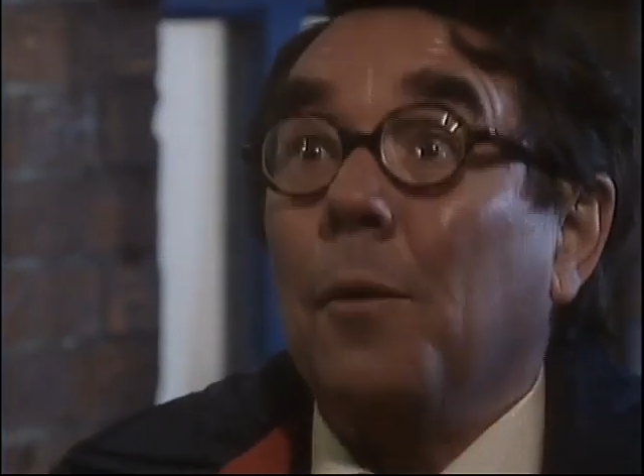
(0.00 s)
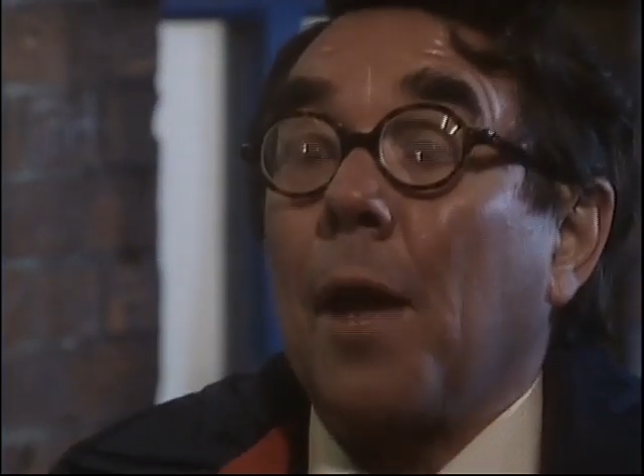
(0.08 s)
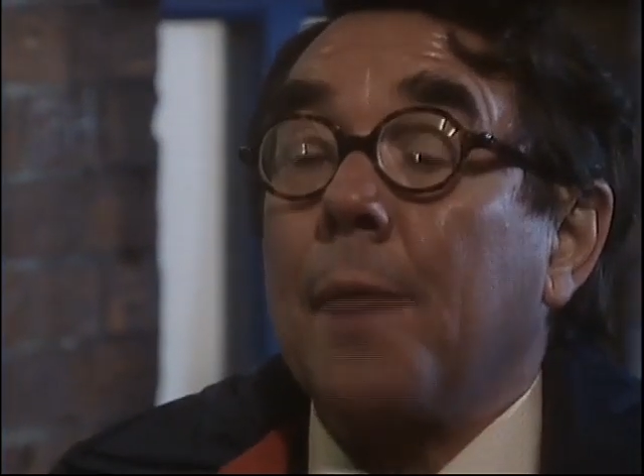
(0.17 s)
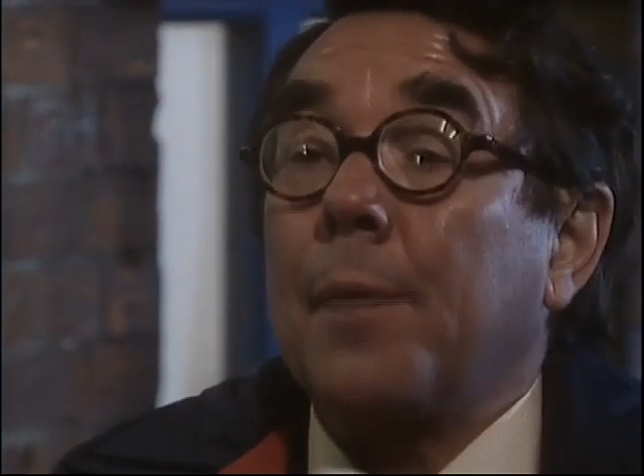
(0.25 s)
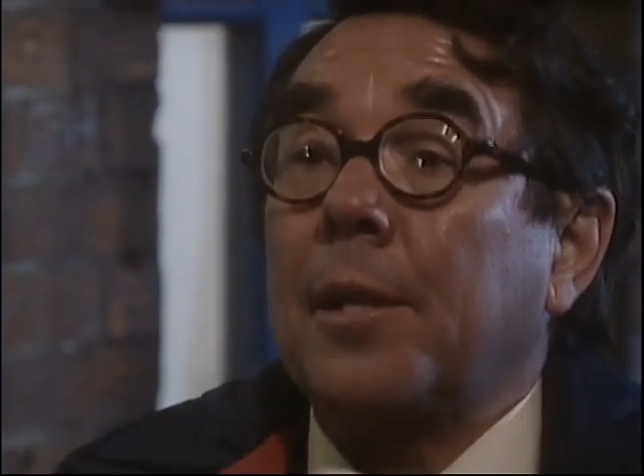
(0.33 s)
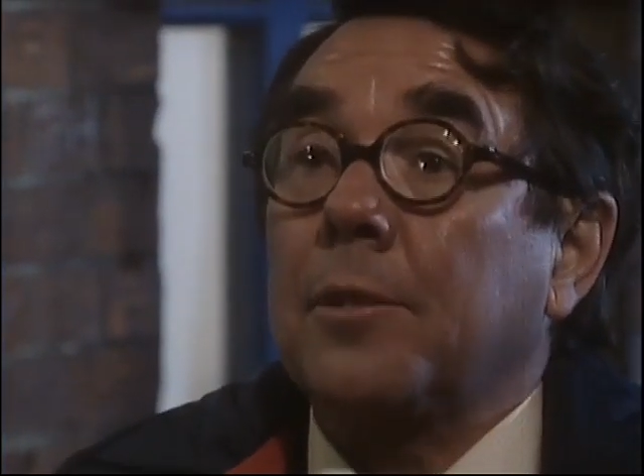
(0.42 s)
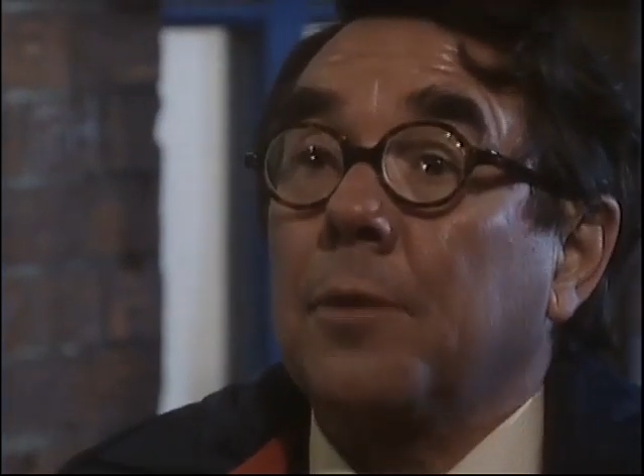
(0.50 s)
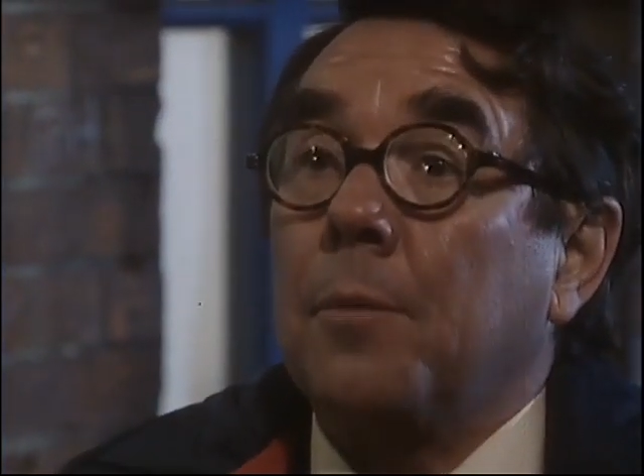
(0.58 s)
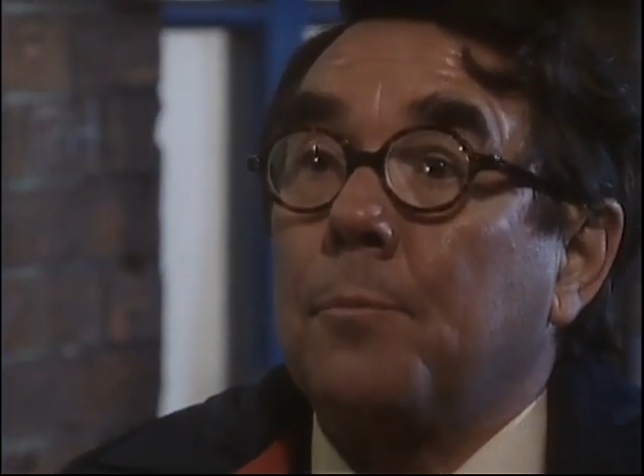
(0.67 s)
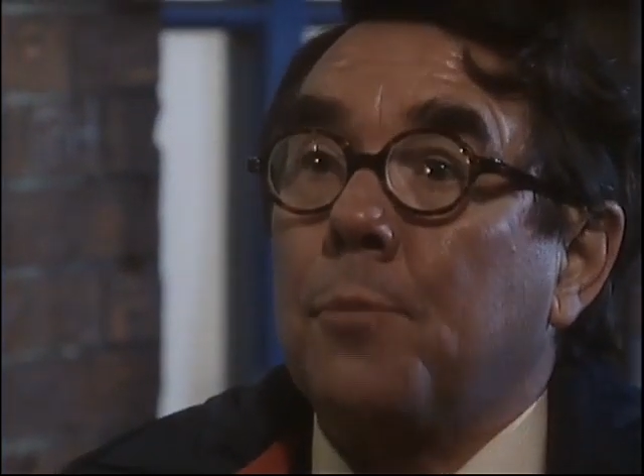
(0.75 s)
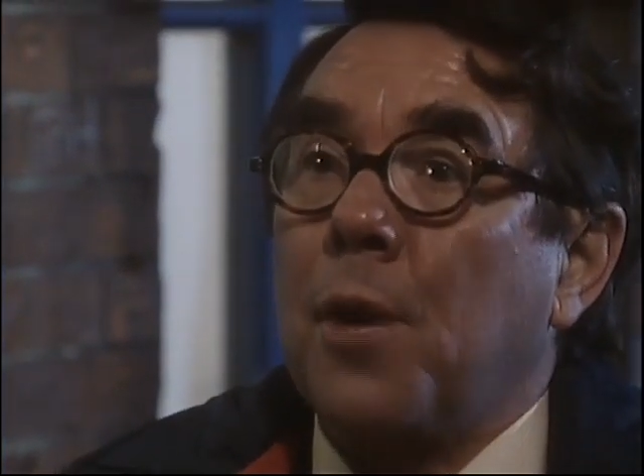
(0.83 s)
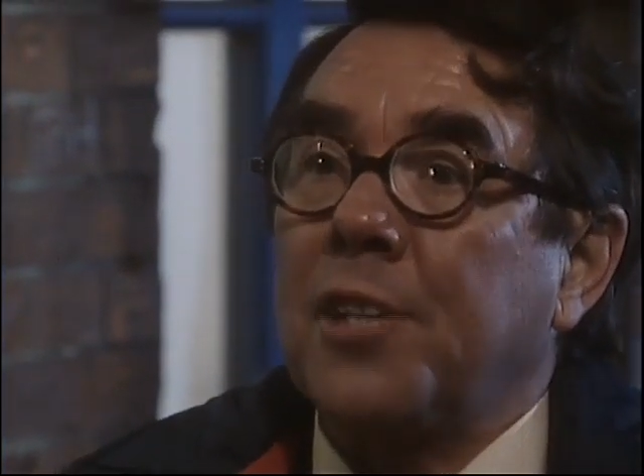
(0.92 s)
Oh, well, I might as
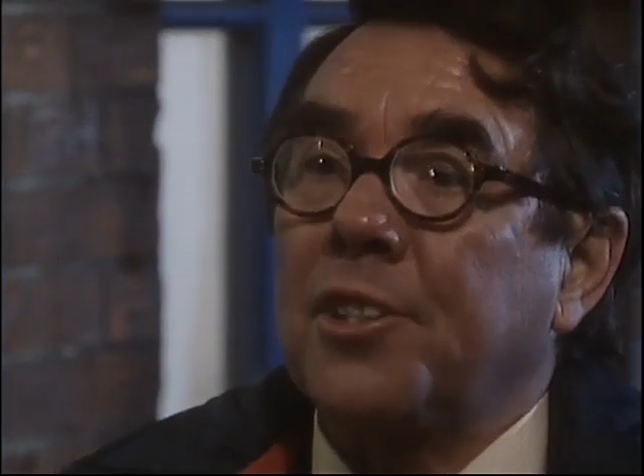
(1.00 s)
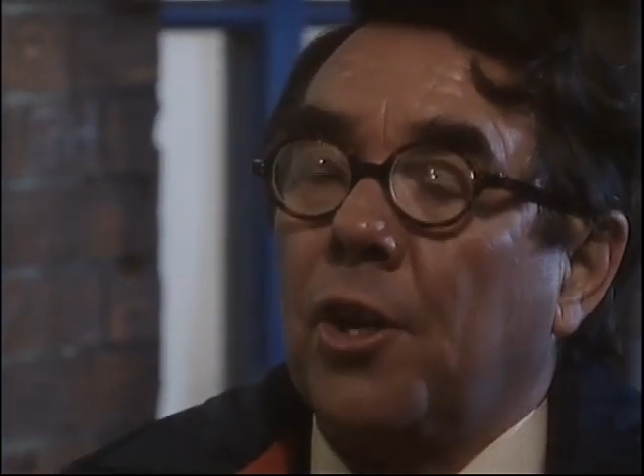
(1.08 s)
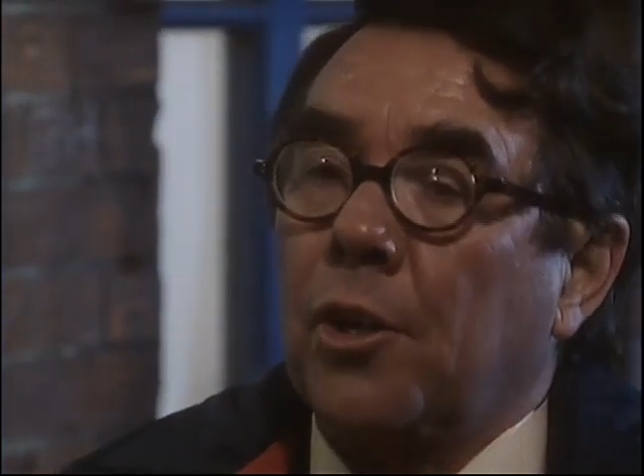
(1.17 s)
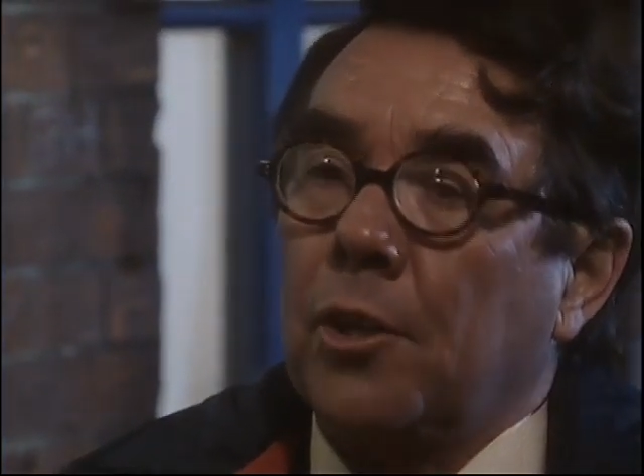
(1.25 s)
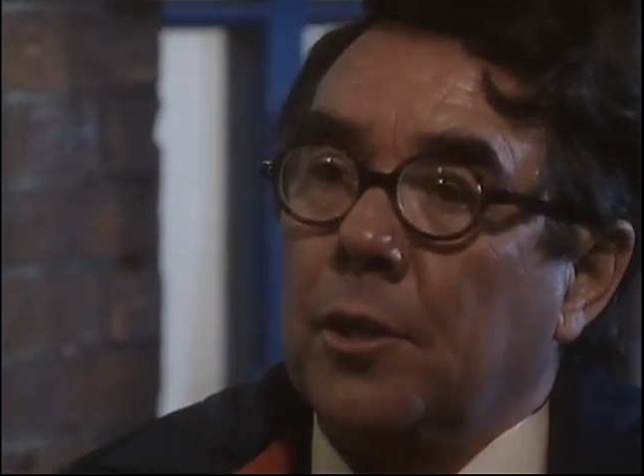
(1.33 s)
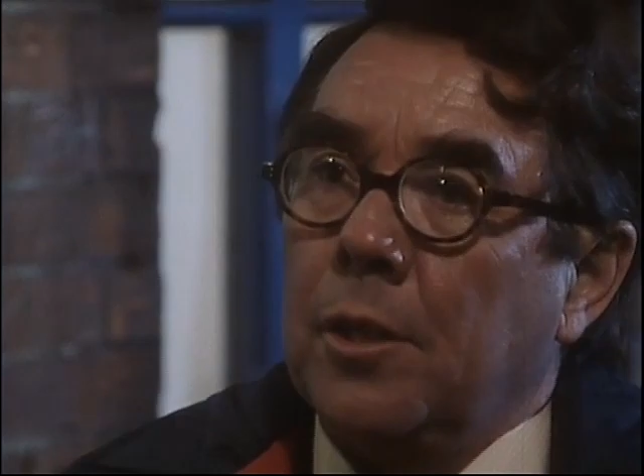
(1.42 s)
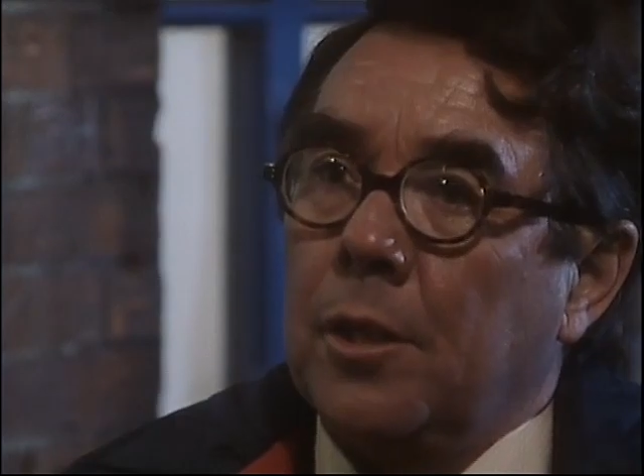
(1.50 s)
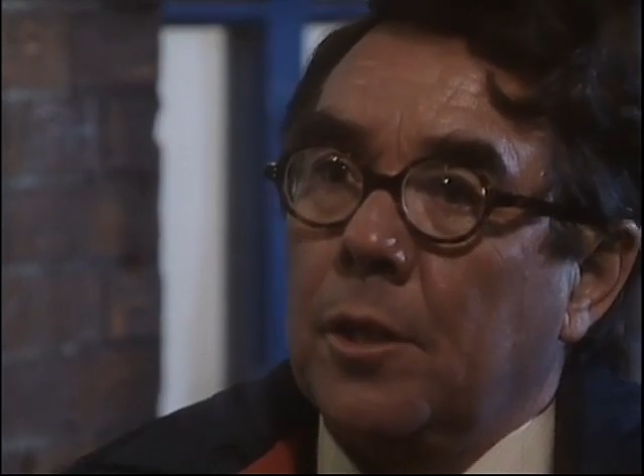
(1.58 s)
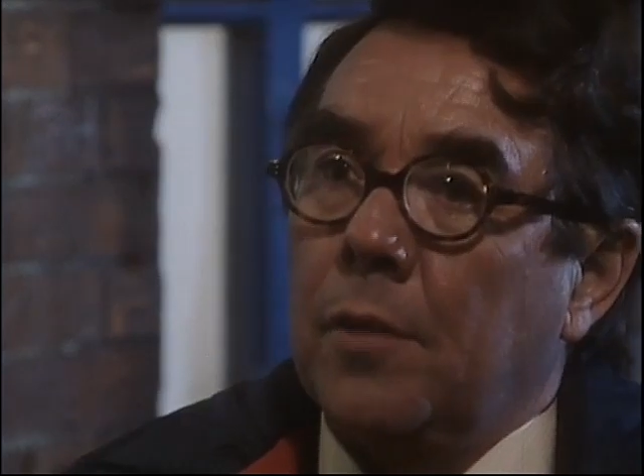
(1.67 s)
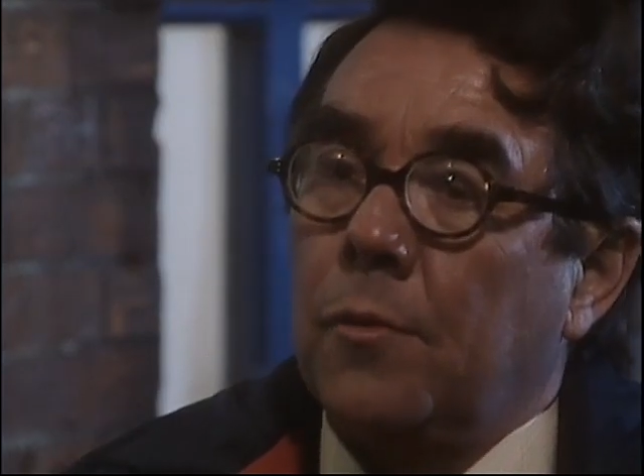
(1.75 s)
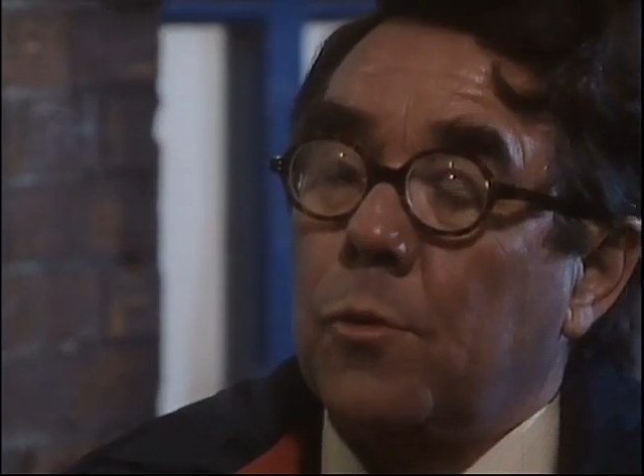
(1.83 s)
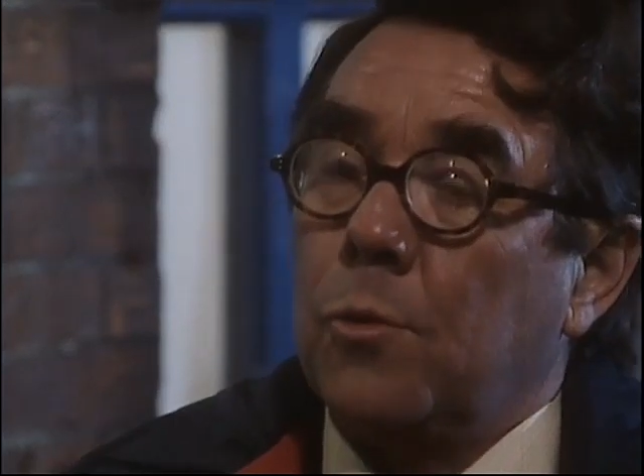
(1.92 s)
well press on
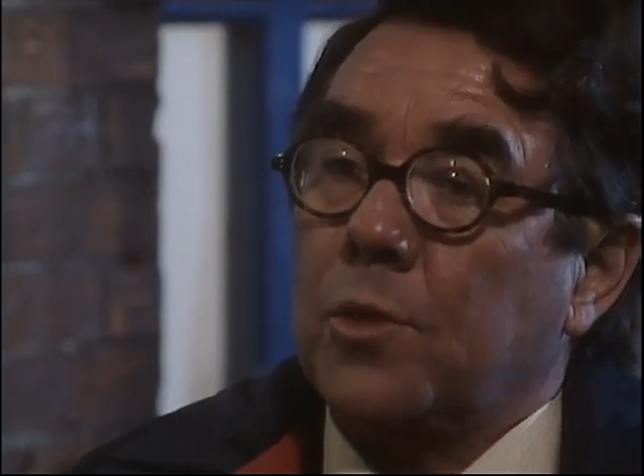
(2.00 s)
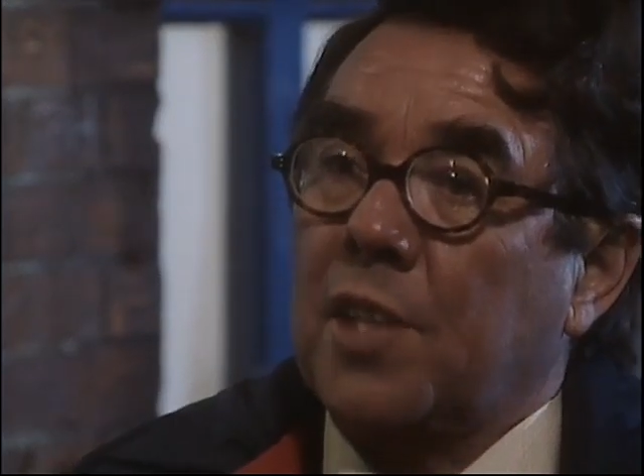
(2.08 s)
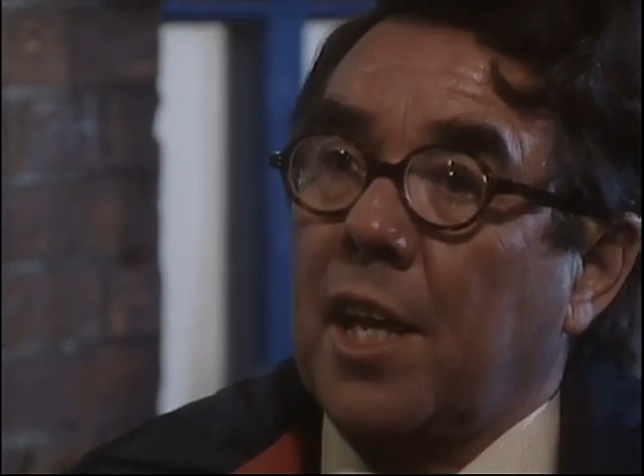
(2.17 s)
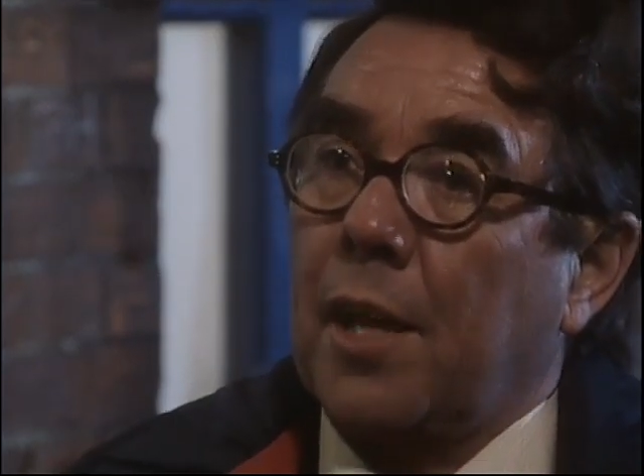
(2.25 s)
full